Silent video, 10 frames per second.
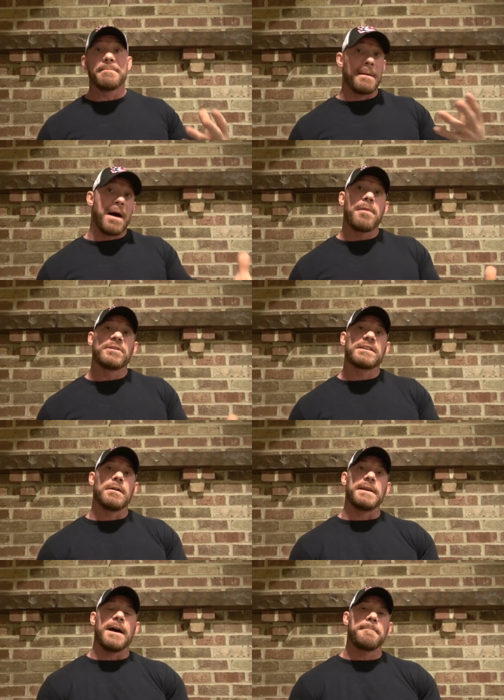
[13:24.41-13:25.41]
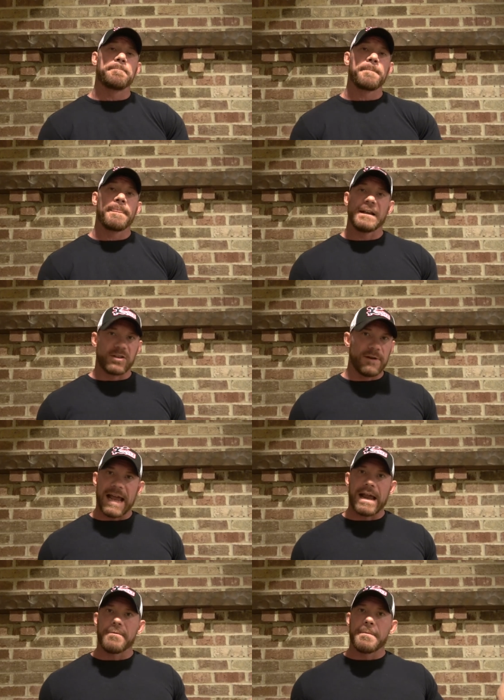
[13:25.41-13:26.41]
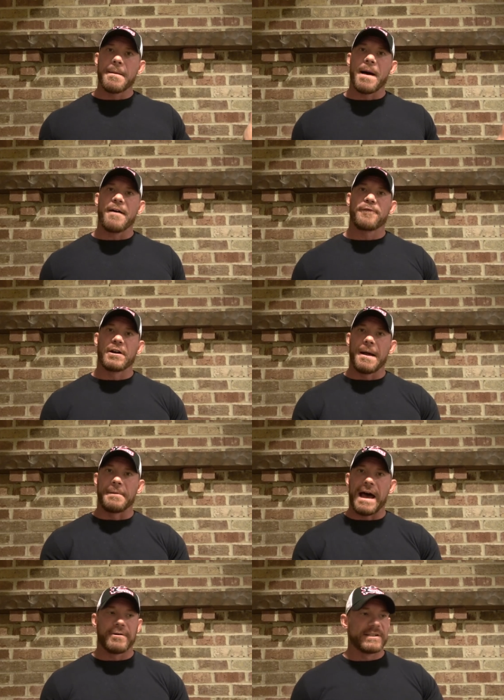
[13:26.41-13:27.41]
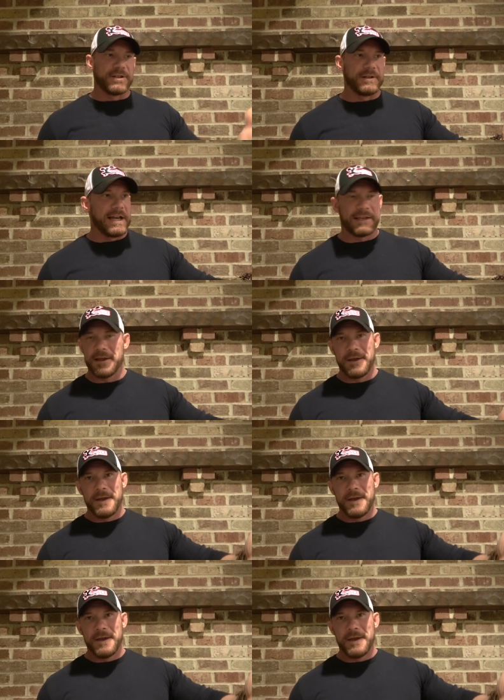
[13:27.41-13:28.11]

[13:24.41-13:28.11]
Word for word: My mom would still be up, so I'd hang out with my mom for a couple hours till like